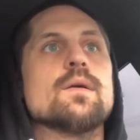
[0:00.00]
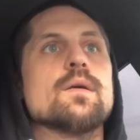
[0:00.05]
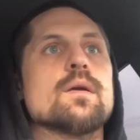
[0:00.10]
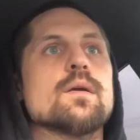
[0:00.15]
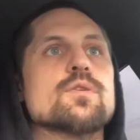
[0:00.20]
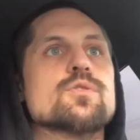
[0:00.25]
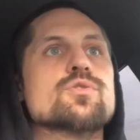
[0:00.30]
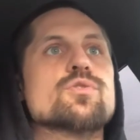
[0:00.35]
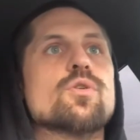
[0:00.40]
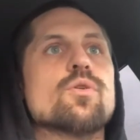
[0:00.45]

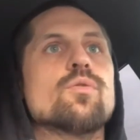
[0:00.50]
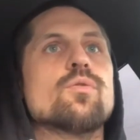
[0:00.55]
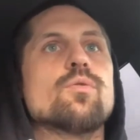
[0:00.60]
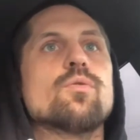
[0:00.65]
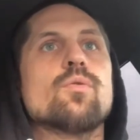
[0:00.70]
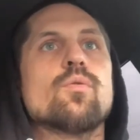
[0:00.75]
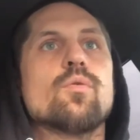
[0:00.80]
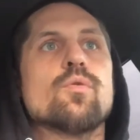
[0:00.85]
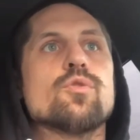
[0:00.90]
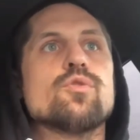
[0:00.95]

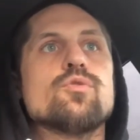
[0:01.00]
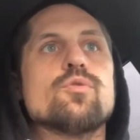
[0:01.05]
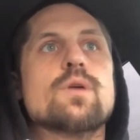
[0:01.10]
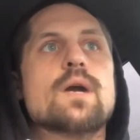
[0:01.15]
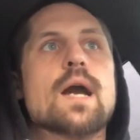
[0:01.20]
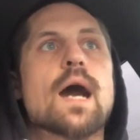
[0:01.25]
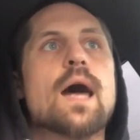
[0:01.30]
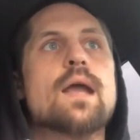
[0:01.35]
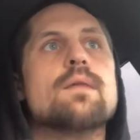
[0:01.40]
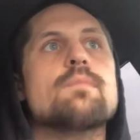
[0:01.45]
So you
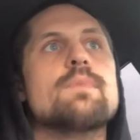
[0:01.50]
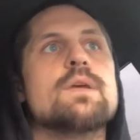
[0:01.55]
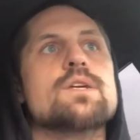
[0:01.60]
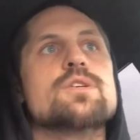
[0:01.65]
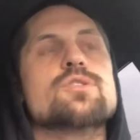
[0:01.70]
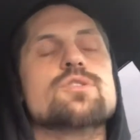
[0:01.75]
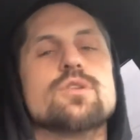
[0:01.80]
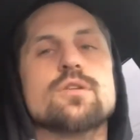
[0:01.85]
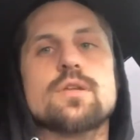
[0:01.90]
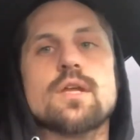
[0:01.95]
got to make
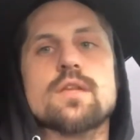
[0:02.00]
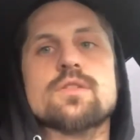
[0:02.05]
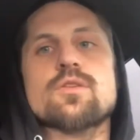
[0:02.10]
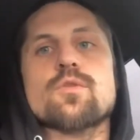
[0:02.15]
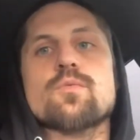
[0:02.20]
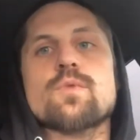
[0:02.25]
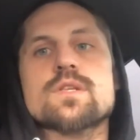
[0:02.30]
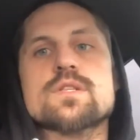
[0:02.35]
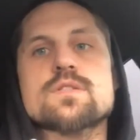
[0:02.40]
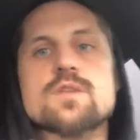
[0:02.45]
sure that the
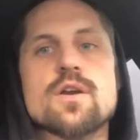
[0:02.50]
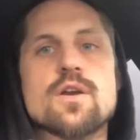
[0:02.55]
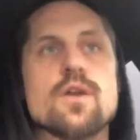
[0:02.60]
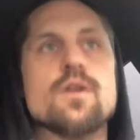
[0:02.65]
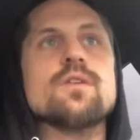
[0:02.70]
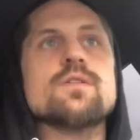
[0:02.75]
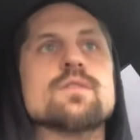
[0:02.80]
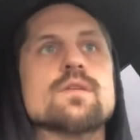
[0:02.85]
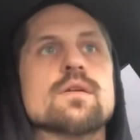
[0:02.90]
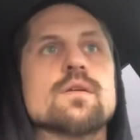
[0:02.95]

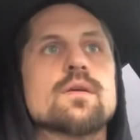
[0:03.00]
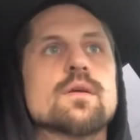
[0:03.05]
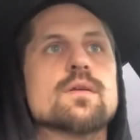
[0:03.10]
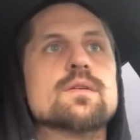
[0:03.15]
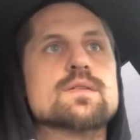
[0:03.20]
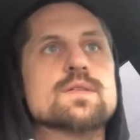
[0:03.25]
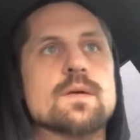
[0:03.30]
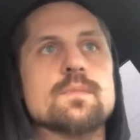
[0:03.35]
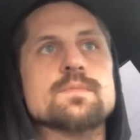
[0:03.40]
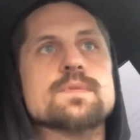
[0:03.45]
return
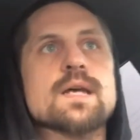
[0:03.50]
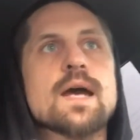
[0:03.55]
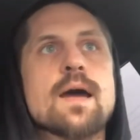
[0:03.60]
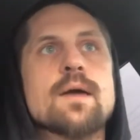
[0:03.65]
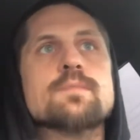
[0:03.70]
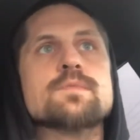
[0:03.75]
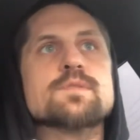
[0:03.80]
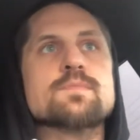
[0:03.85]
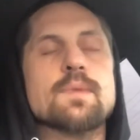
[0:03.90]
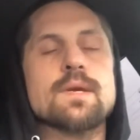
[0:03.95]

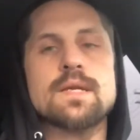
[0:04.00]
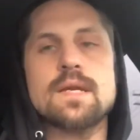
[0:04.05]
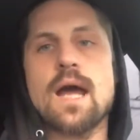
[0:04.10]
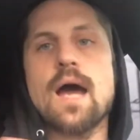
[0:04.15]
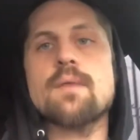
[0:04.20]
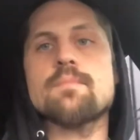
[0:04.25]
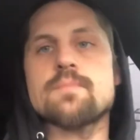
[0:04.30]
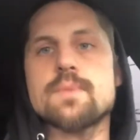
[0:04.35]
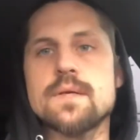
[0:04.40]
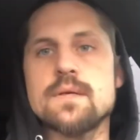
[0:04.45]
sometimes may
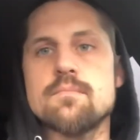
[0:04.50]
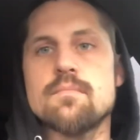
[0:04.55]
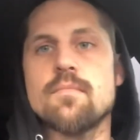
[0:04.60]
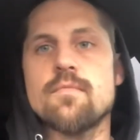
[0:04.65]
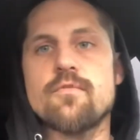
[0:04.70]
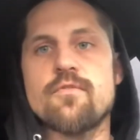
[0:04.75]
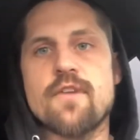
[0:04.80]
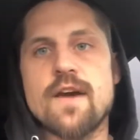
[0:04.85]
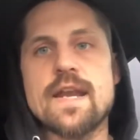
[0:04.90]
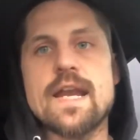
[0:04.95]
not be
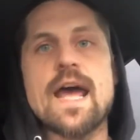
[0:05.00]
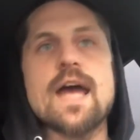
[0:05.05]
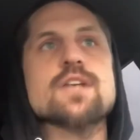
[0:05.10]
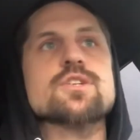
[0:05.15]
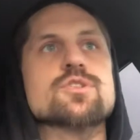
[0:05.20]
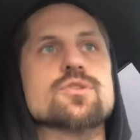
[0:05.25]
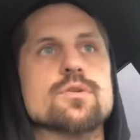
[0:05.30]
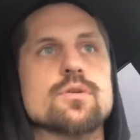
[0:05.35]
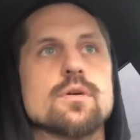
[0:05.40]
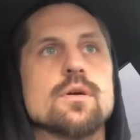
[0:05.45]

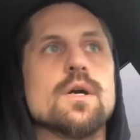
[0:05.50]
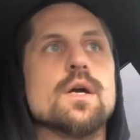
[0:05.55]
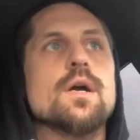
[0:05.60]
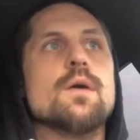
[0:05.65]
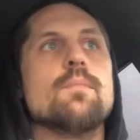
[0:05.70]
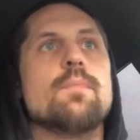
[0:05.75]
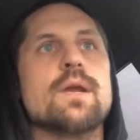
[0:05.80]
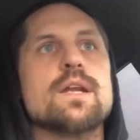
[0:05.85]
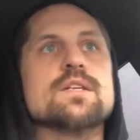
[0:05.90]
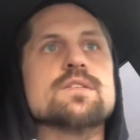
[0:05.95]
financial,
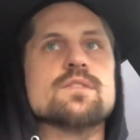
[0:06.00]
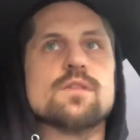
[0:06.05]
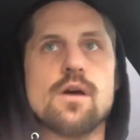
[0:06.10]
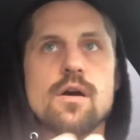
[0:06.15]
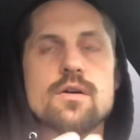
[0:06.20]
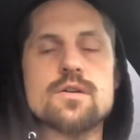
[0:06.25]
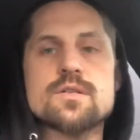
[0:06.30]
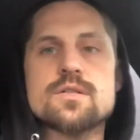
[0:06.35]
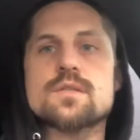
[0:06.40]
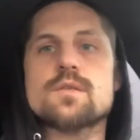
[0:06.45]
but as
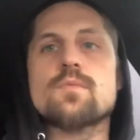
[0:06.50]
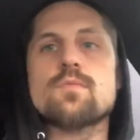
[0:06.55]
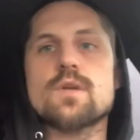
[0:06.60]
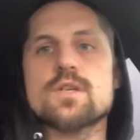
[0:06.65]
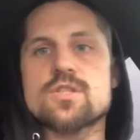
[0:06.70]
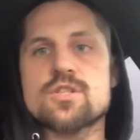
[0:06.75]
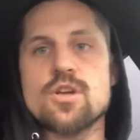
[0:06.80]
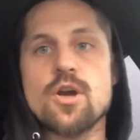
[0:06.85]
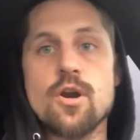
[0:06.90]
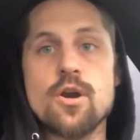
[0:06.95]
long as the
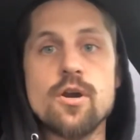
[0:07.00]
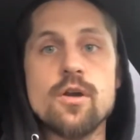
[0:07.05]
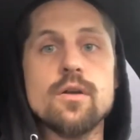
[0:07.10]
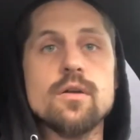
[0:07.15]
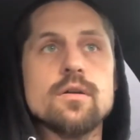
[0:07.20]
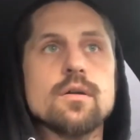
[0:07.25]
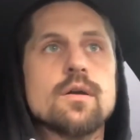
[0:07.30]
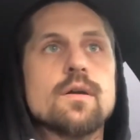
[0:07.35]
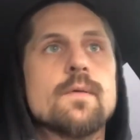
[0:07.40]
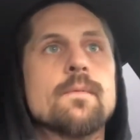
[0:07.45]

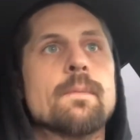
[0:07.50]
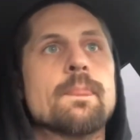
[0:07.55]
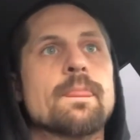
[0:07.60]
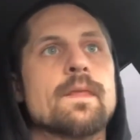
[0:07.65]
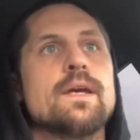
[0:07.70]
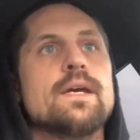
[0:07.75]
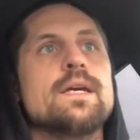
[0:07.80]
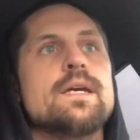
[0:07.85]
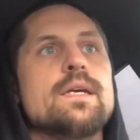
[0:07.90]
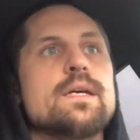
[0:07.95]

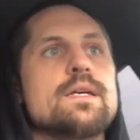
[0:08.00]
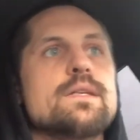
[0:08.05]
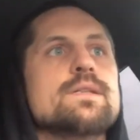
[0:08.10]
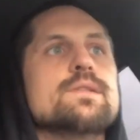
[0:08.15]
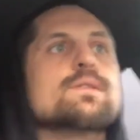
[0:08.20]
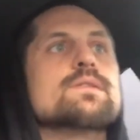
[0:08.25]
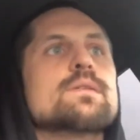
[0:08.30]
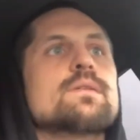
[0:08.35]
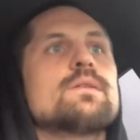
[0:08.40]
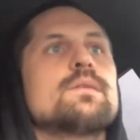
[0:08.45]
return
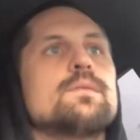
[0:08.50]
is